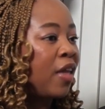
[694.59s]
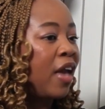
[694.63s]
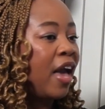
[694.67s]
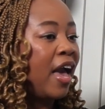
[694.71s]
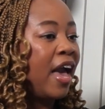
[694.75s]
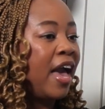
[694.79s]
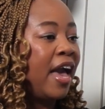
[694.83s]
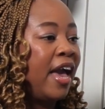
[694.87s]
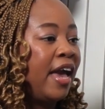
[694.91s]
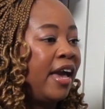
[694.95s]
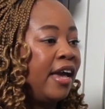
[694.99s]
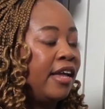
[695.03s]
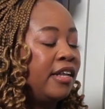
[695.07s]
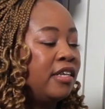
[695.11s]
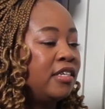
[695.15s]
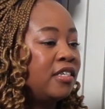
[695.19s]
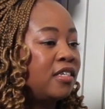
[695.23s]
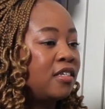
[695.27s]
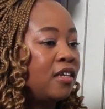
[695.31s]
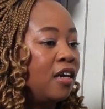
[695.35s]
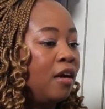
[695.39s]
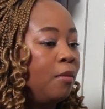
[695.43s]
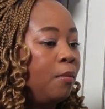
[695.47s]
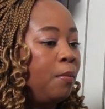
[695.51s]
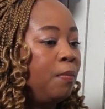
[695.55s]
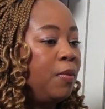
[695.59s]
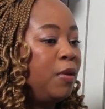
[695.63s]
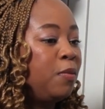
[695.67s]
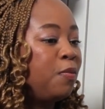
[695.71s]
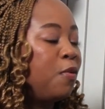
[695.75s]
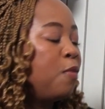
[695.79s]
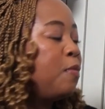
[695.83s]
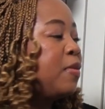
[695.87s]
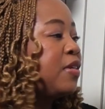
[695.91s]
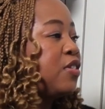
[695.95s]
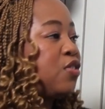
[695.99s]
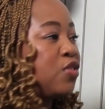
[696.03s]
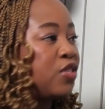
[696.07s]
and people
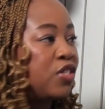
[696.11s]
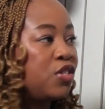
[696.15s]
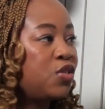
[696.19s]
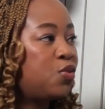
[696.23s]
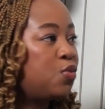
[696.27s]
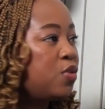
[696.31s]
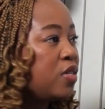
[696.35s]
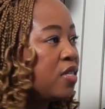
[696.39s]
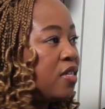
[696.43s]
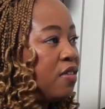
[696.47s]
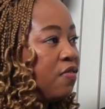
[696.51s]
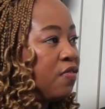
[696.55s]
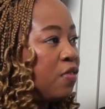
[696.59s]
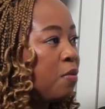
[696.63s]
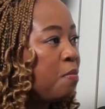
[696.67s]
must just receive